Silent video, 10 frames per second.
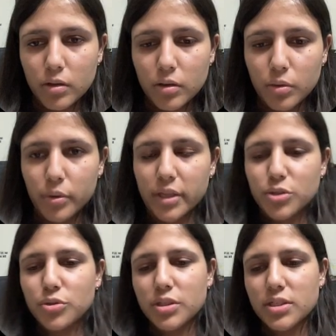Okay,
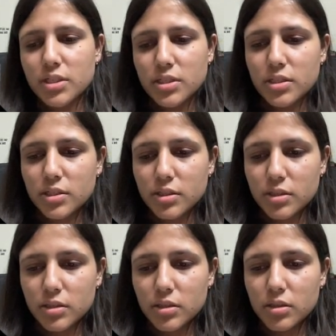so this
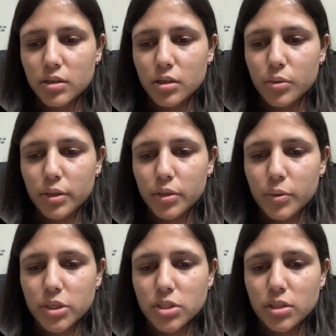is a good
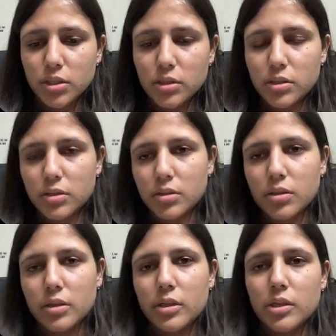question.
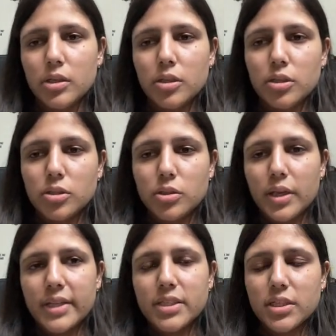So
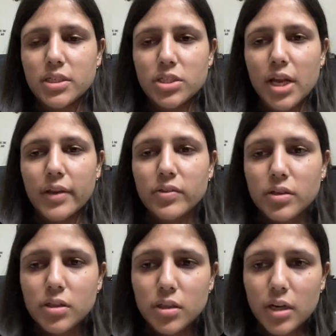let's understand
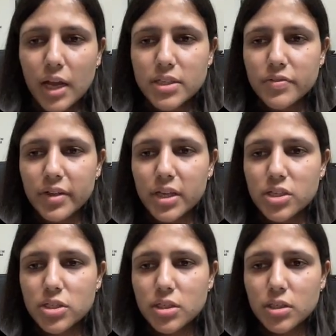the classification